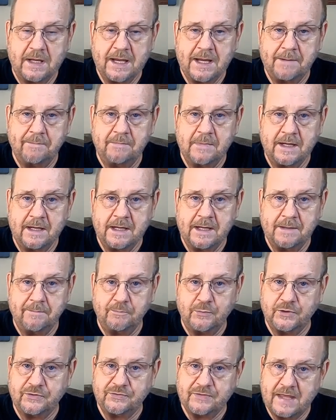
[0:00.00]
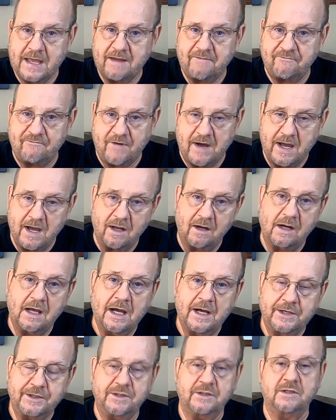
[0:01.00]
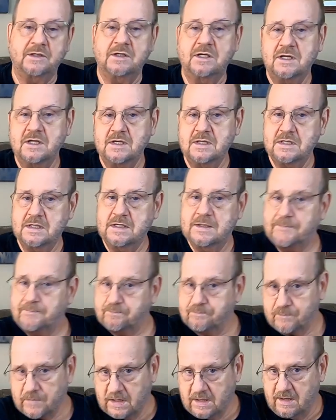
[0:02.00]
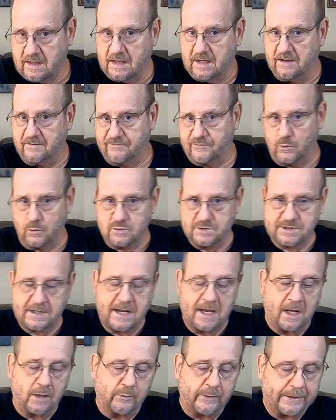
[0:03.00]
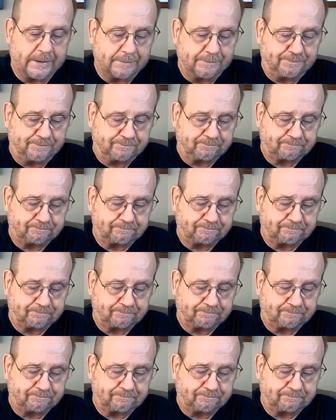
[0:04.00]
and with that file on your phone's gallery.